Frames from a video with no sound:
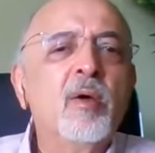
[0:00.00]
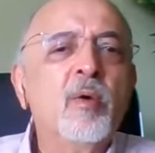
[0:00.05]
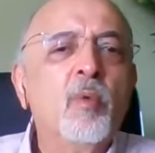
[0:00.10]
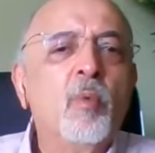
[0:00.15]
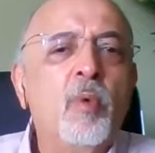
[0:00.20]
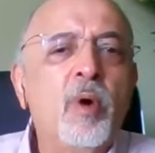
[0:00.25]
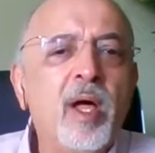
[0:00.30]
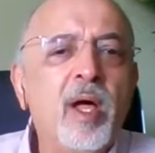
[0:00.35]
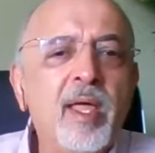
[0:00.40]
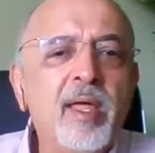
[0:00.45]

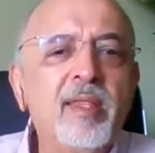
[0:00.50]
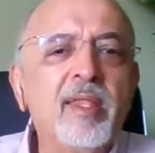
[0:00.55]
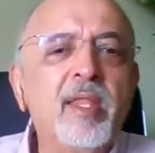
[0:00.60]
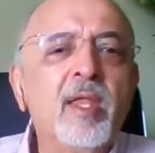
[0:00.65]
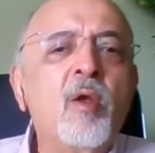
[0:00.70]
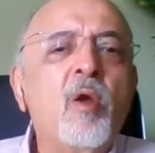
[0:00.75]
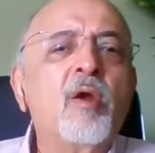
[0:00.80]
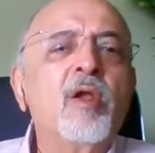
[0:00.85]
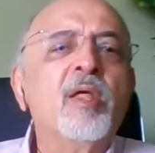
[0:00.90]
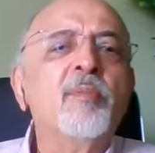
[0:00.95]
why are they
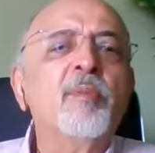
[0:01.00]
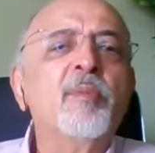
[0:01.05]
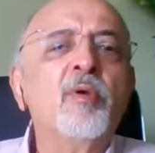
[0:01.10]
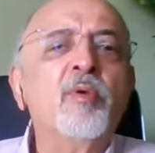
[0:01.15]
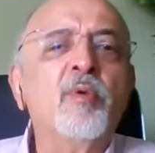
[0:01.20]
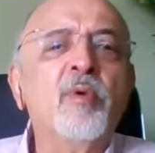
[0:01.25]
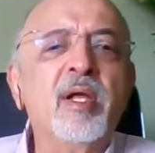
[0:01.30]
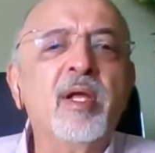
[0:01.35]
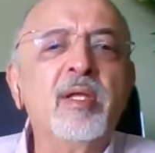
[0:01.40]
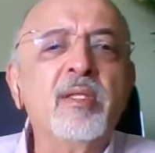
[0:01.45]
not able
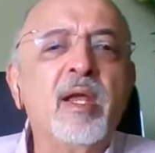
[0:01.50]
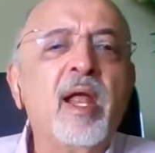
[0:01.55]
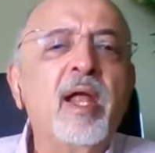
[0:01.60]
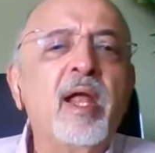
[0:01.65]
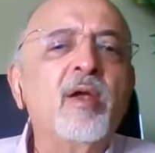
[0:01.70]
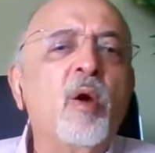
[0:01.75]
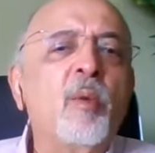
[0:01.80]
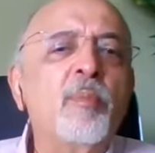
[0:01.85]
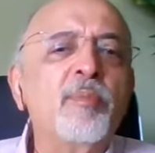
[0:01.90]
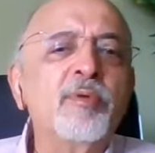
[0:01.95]
to get the
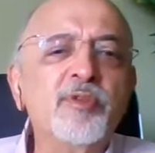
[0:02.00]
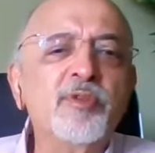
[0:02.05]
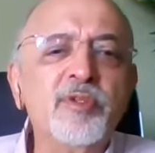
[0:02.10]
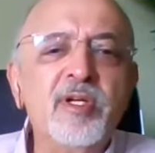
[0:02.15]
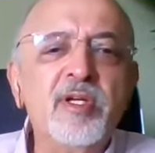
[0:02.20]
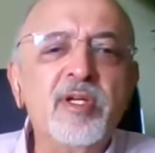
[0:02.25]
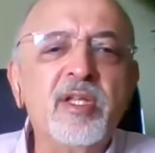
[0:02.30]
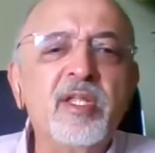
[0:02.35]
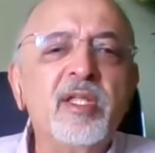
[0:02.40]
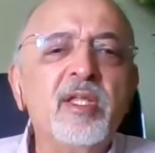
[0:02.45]
right
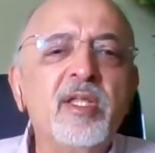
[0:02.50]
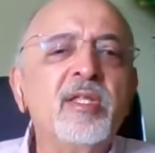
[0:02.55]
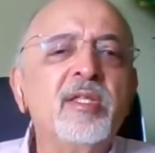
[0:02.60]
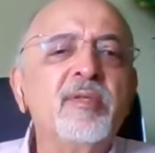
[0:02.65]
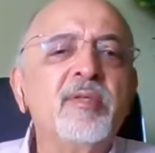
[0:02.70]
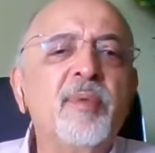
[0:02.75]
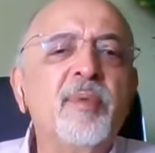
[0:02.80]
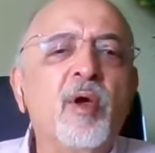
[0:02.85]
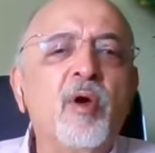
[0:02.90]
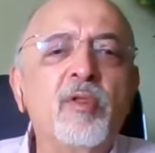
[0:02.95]

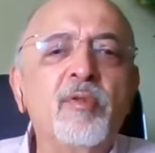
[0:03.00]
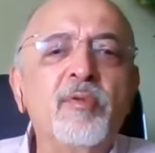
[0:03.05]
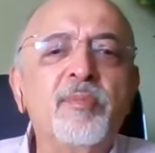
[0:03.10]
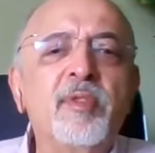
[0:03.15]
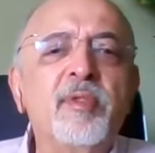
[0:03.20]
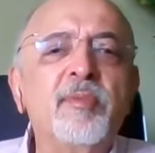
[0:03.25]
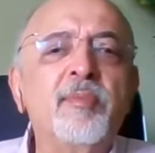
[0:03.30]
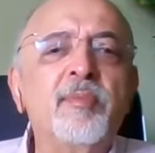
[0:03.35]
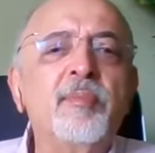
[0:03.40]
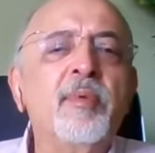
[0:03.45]
opportunities because
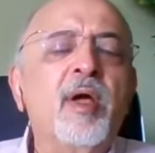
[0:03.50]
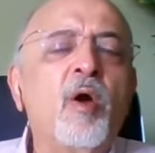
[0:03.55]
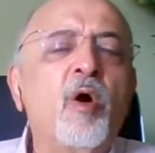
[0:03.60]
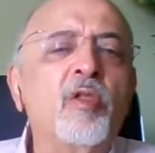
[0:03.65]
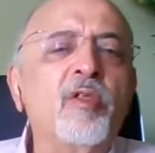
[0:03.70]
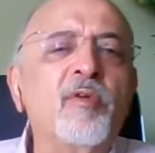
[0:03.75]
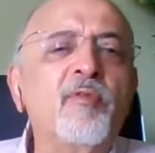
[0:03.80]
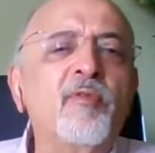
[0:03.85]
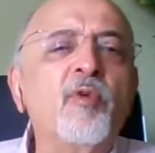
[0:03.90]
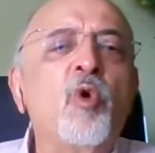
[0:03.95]

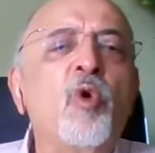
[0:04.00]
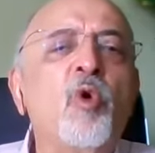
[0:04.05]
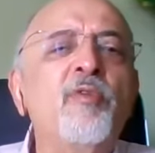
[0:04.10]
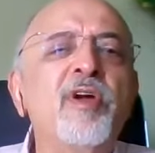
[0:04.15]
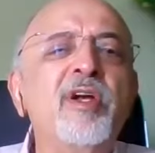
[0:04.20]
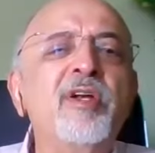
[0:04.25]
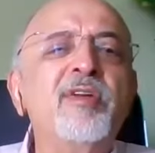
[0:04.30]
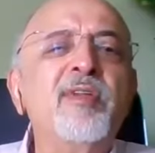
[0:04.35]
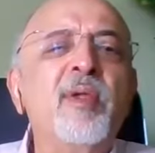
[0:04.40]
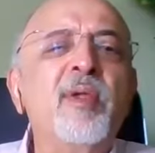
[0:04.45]
because of
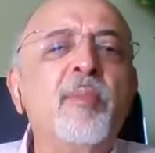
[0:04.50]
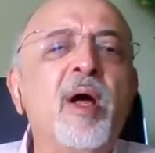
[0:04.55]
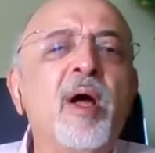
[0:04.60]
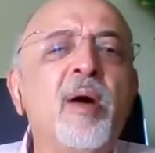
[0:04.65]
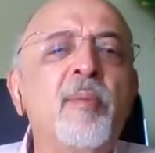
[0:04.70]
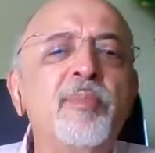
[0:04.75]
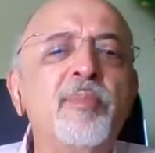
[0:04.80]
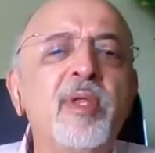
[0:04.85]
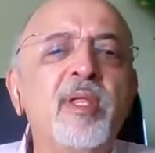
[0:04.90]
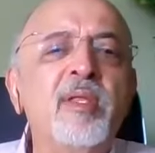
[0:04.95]
COVID, some
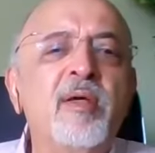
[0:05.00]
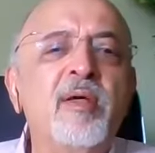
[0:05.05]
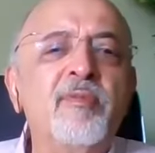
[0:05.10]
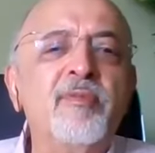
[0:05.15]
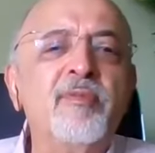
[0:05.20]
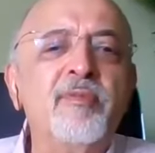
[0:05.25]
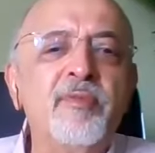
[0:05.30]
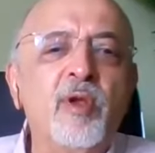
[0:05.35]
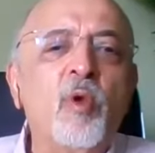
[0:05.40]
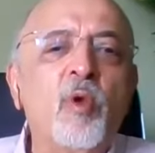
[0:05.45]
companies have
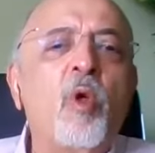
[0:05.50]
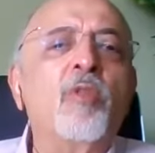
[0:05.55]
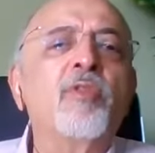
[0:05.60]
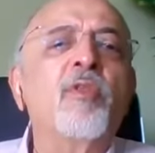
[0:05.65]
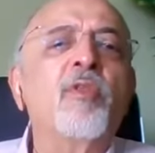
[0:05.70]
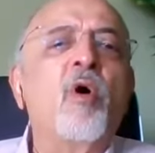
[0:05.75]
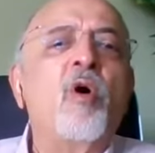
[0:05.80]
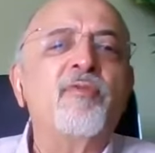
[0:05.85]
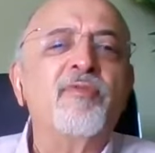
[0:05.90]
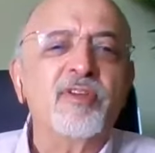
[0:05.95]
withdrawn
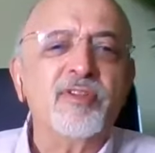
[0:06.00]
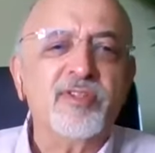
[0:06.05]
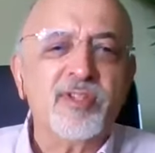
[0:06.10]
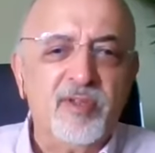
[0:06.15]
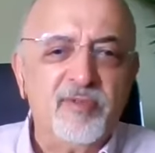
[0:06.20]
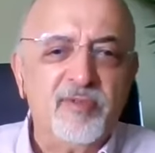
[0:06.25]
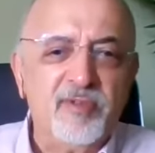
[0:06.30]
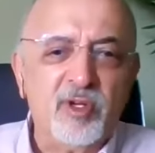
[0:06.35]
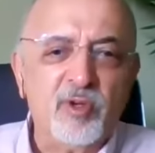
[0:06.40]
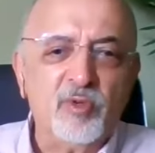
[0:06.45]
the offers
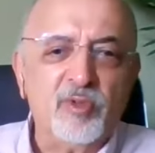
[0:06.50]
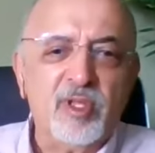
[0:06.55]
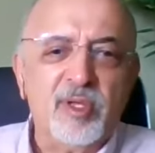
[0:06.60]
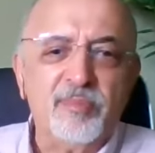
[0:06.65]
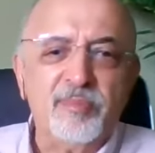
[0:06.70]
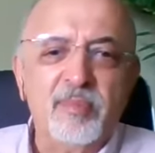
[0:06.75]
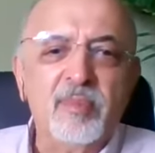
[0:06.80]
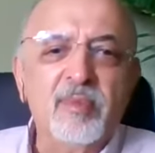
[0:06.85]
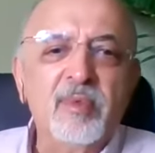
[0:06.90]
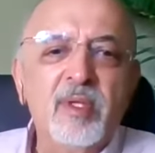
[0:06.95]
given to them
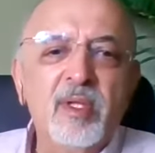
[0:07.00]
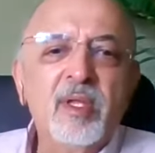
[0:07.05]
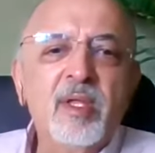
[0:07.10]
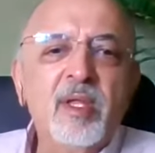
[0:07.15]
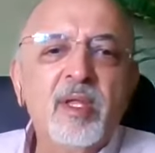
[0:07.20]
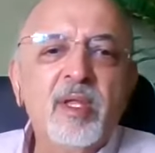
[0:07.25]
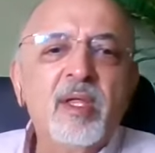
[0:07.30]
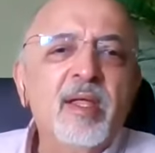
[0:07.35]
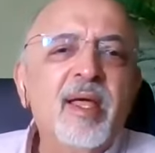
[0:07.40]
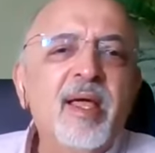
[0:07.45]

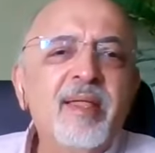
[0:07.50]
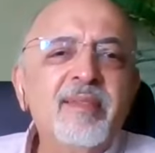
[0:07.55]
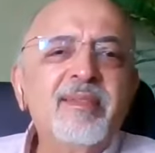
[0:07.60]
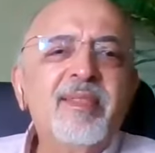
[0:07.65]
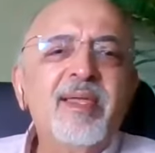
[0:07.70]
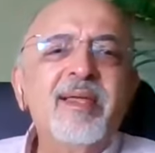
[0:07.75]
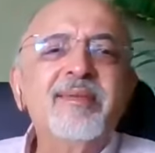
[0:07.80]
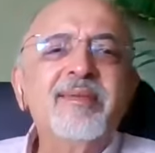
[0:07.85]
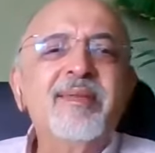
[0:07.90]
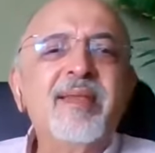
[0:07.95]
and
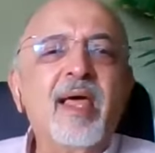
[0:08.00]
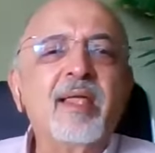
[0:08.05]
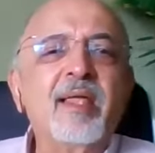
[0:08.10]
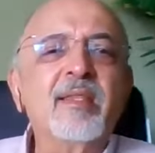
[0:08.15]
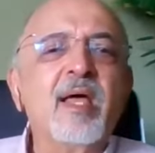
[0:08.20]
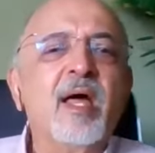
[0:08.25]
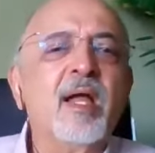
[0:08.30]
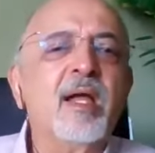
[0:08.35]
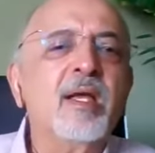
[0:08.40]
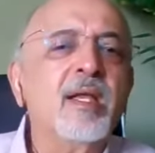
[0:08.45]
things like
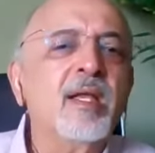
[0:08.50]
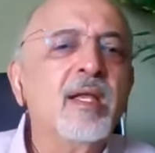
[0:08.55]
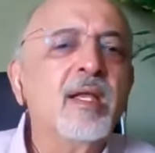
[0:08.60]
that.